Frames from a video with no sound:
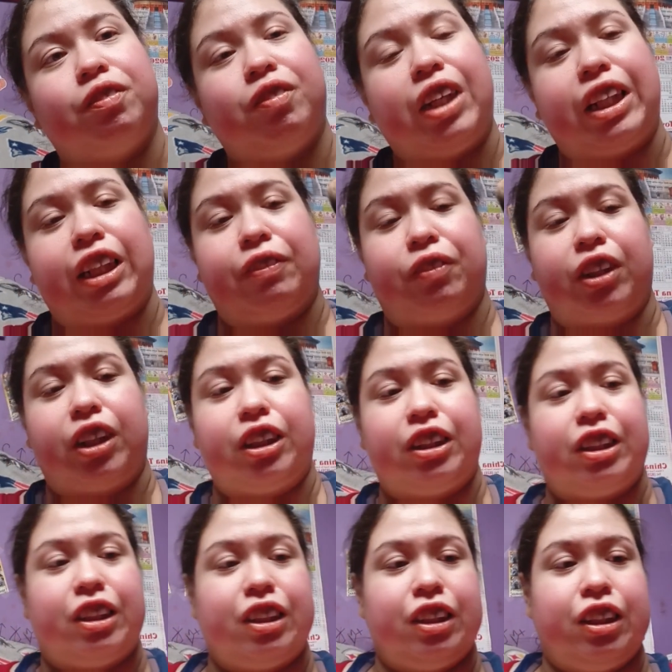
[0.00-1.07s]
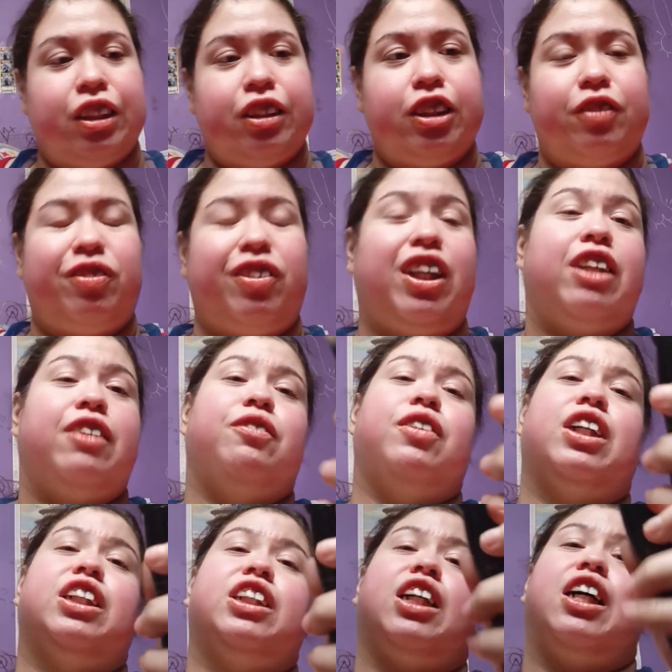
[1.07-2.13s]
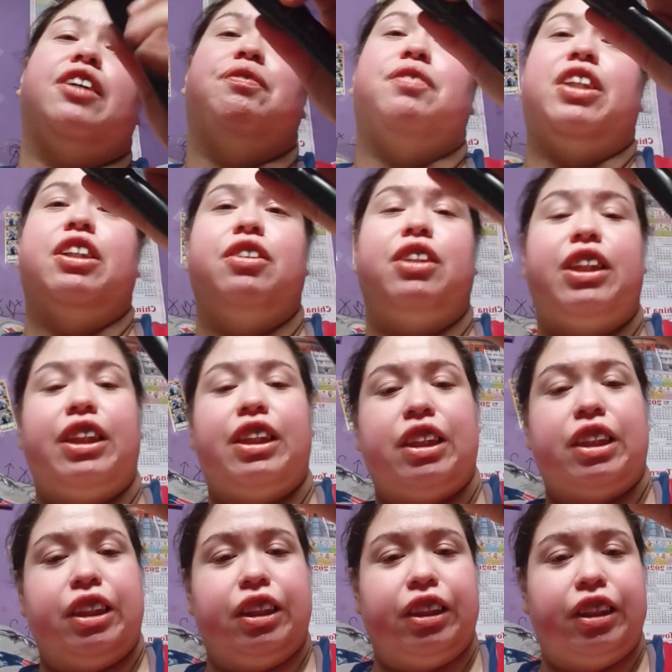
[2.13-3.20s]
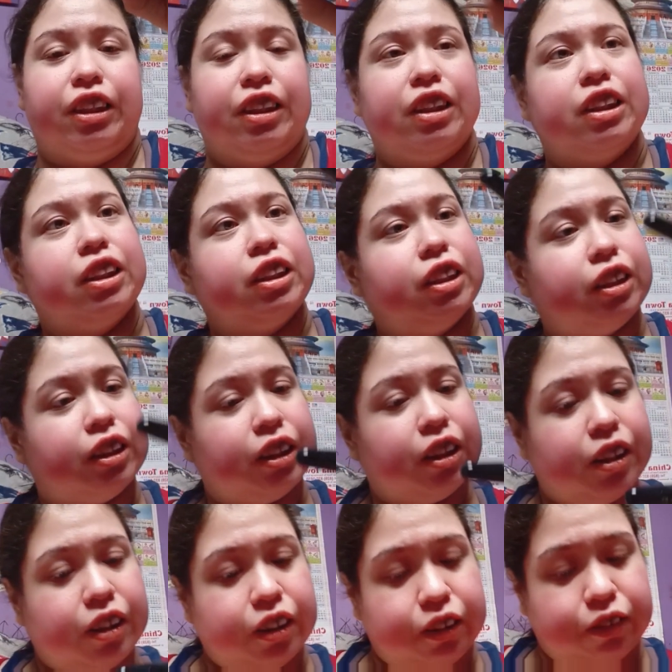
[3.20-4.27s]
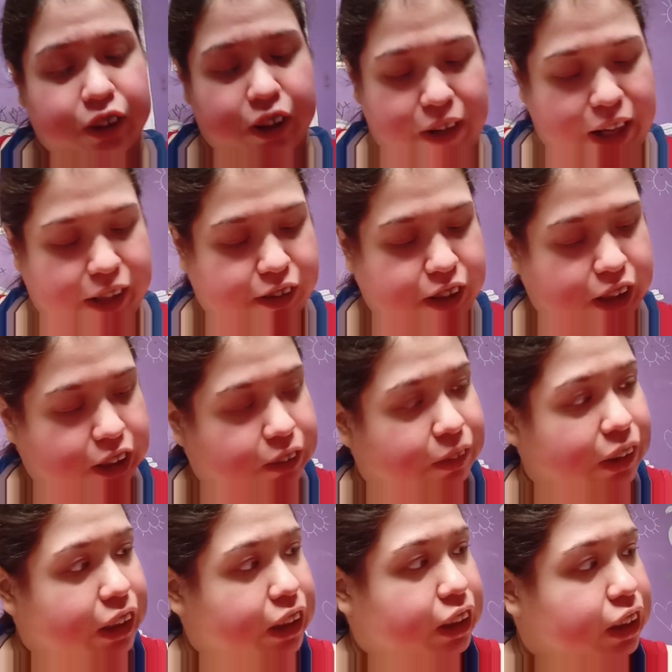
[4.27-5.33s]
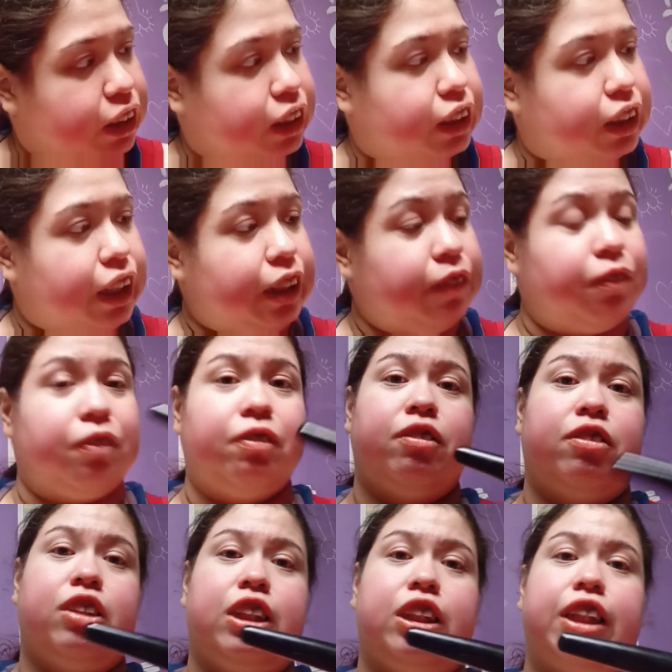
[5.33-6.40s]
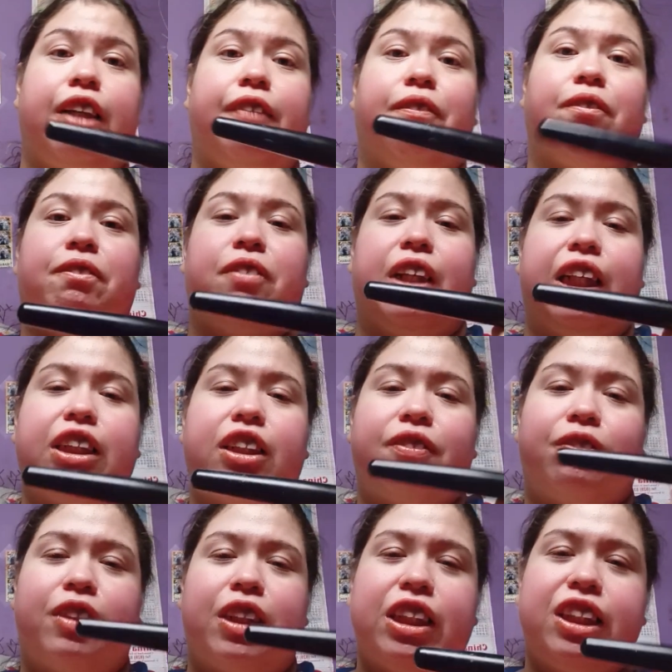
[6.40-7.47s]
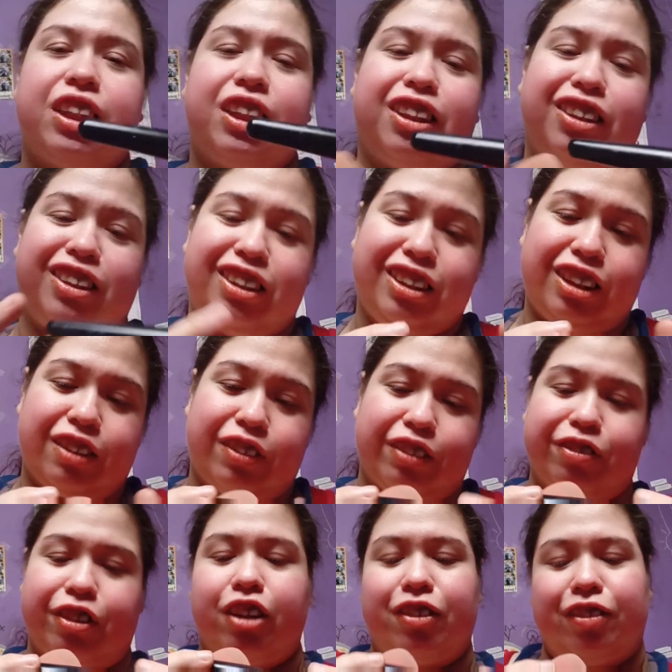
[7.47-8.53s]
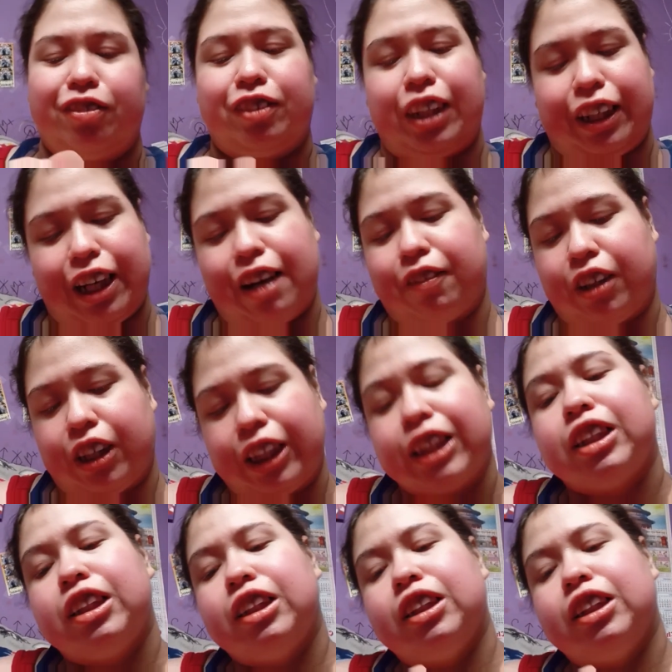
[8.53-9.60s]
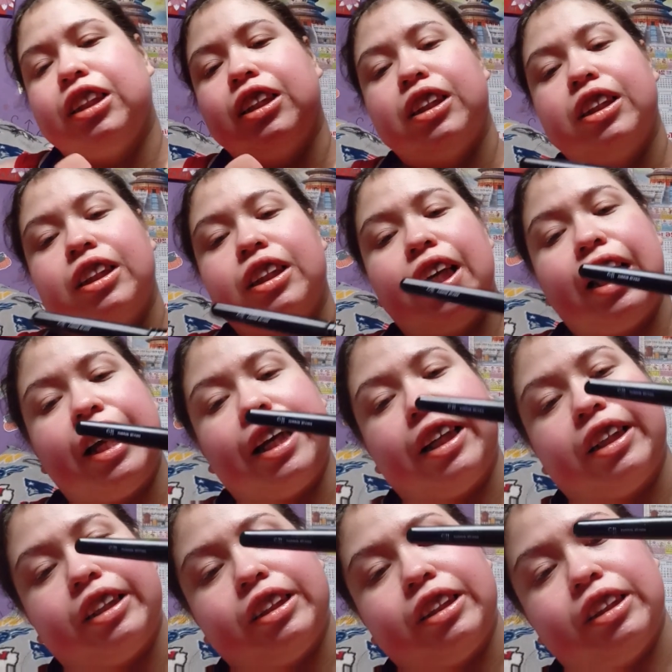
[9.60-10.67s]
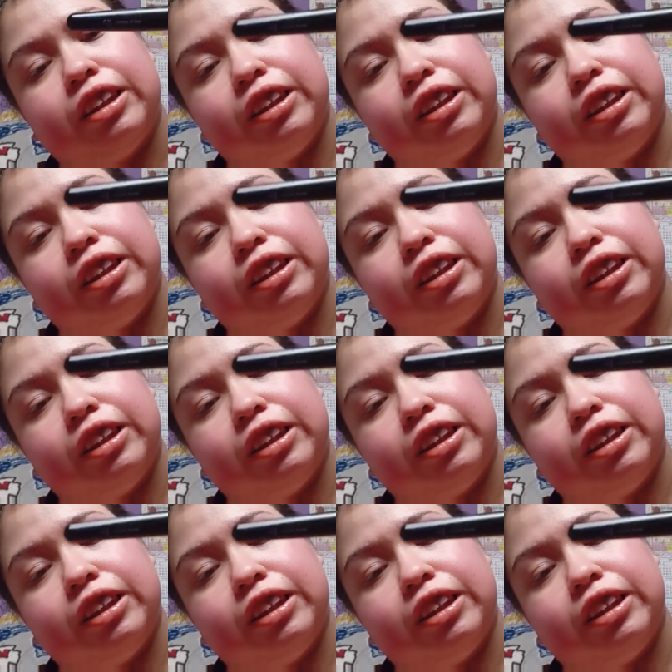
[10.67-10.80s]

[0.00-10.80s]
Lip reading: blending brush. This blending brush I'm using is from e.l.f. Cosmetics. It's a blush brush, if I hope I'm saying that right. And